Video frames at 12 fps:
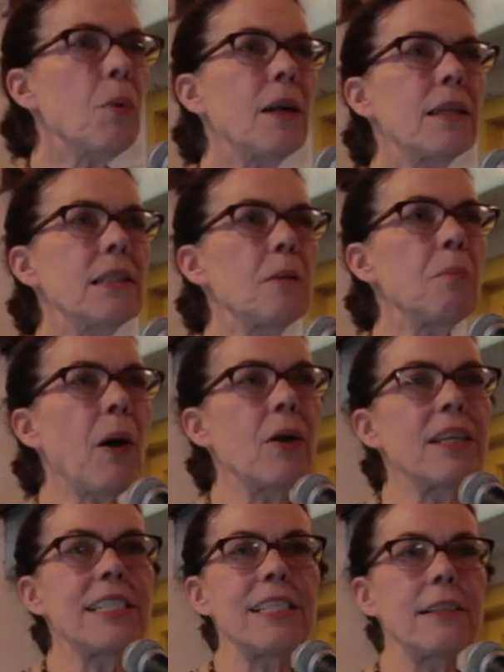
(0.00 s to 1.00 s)
one is
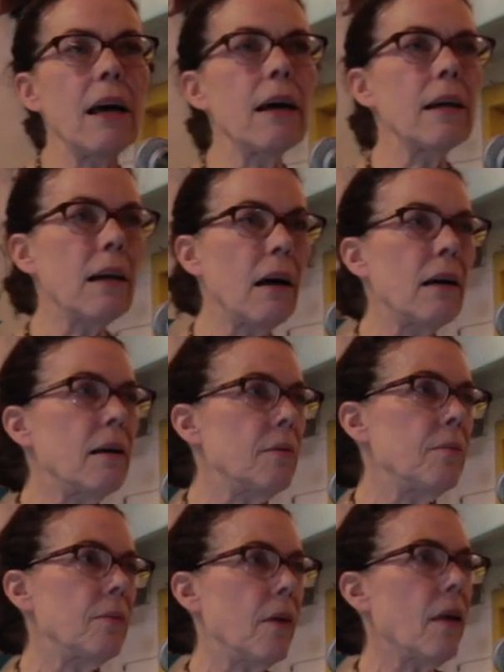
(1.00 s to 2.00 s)
about
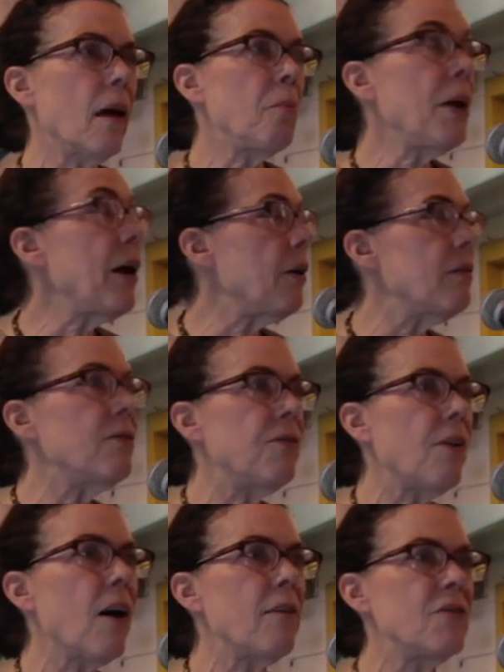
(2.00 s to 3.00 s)
a pair
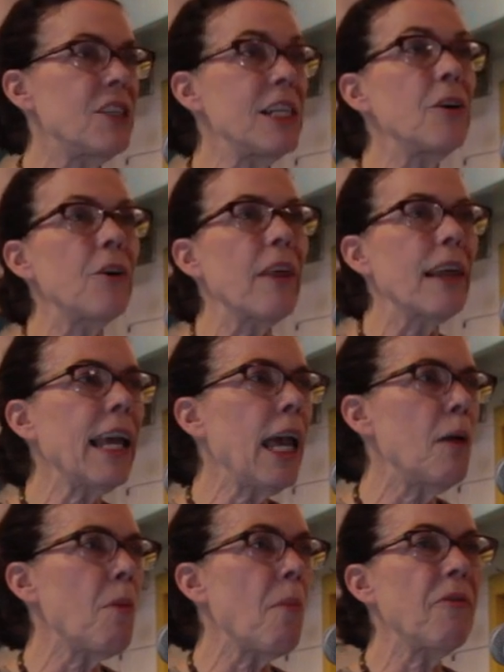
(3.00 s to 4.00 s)
of deer that
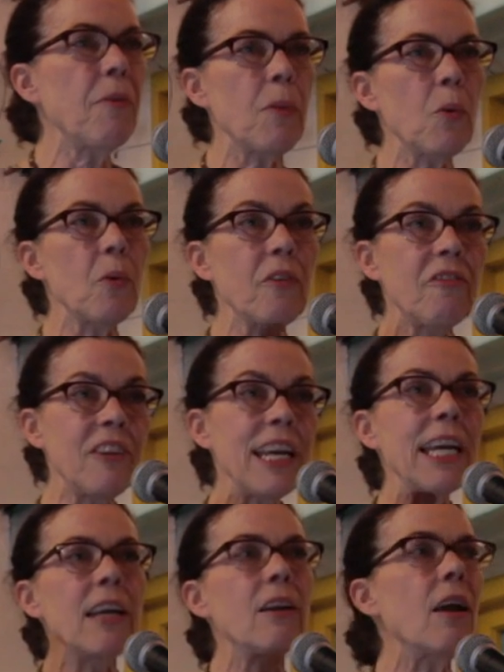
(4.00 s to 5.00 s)
came up from the
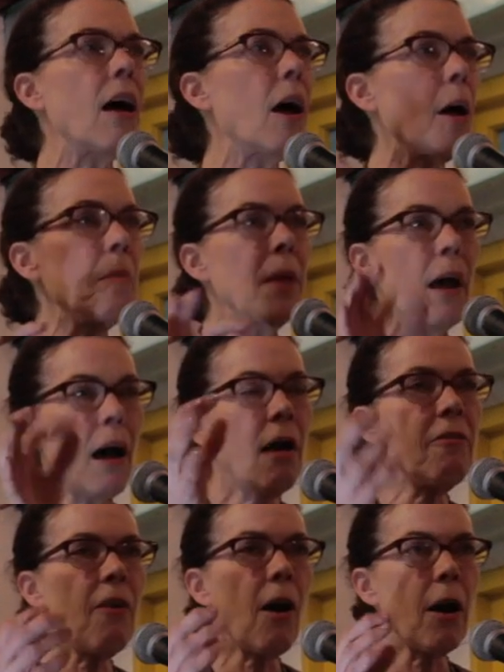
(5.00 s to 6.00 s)
ravine
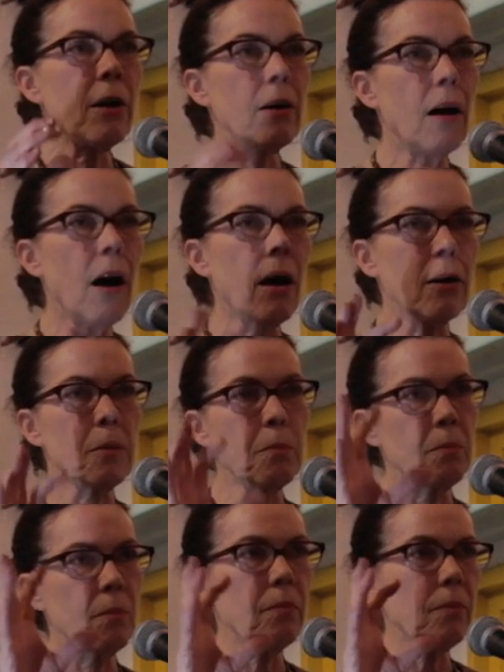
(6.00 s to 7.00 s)
of our
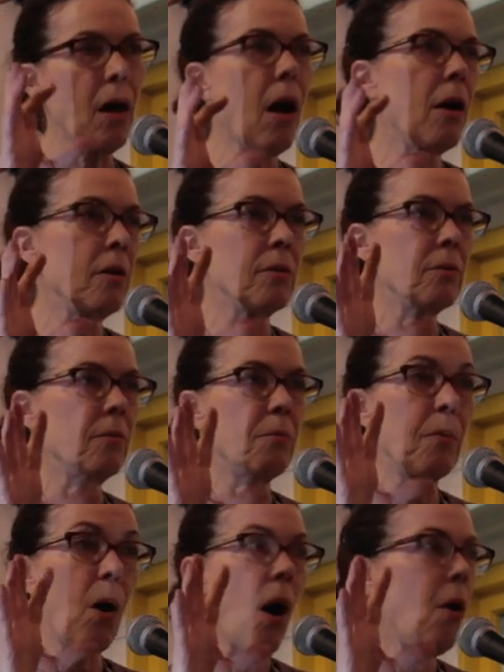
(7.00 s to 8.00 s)

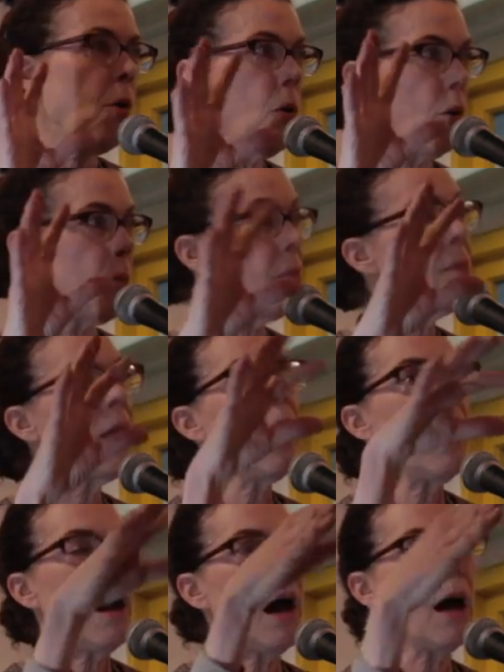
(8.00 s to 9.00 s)
home.
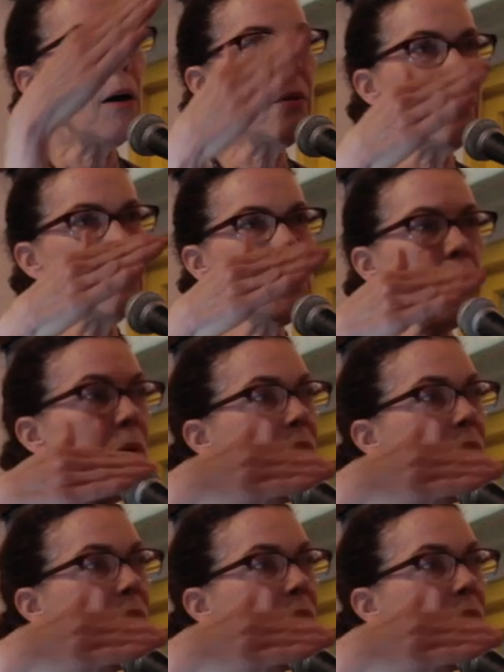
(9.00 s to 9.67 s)
There's a